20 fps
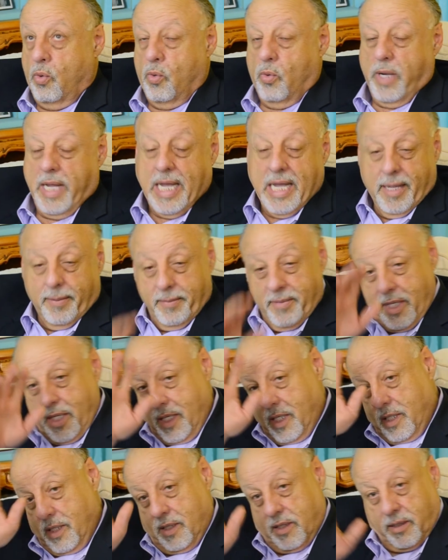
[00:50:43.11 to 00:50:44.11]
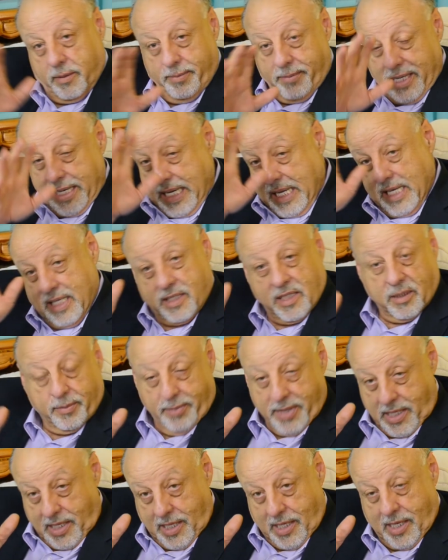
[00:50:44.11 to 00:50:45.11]
had me my head
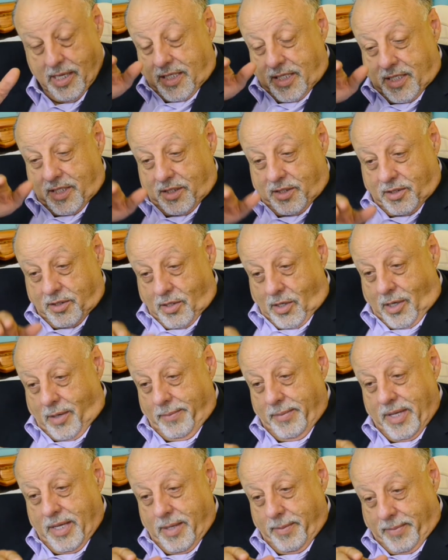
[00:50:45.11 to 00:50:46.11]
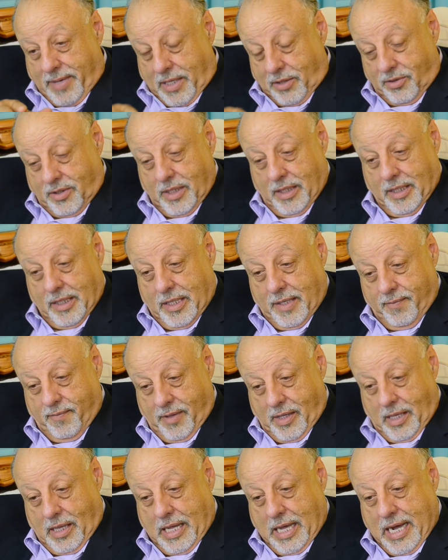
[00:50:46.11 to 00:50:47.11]
spinning. He saw me about to leave
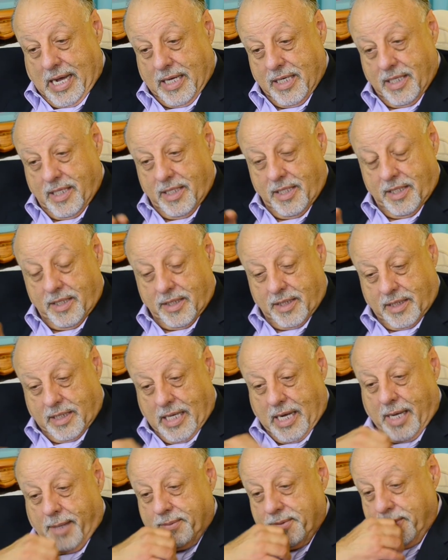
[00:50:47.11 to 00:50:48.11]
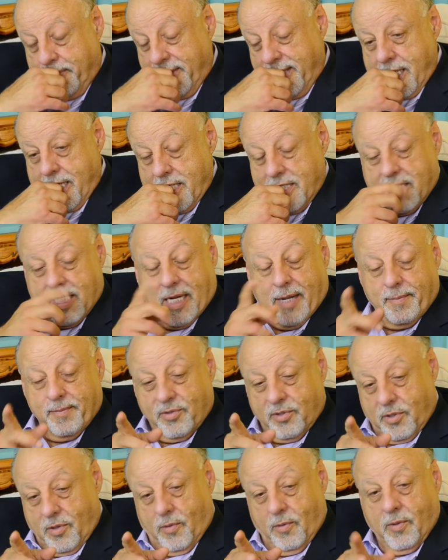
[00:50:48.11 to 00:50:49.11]
the lot and he stops me. He said, "I'm
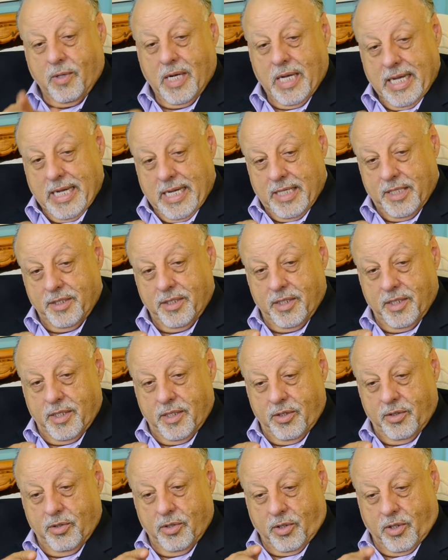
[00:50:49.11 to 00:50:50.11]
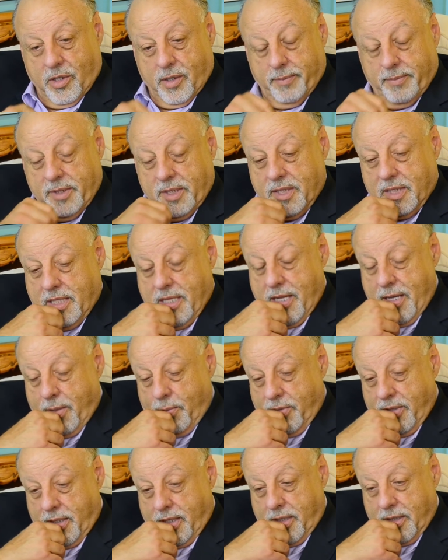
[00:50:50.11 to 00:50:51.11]
so glad you're going to be staying
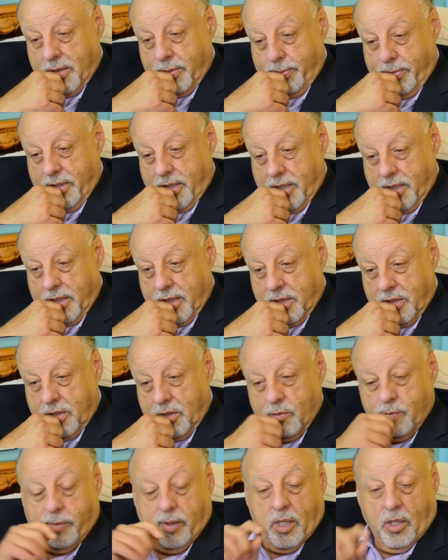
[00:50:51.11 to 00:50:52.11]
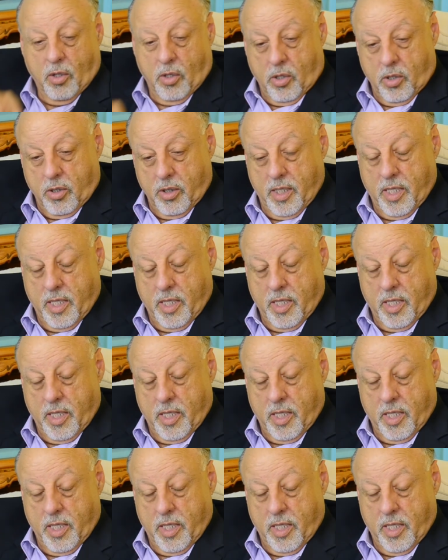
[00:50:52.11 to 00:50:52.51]
with us because you belong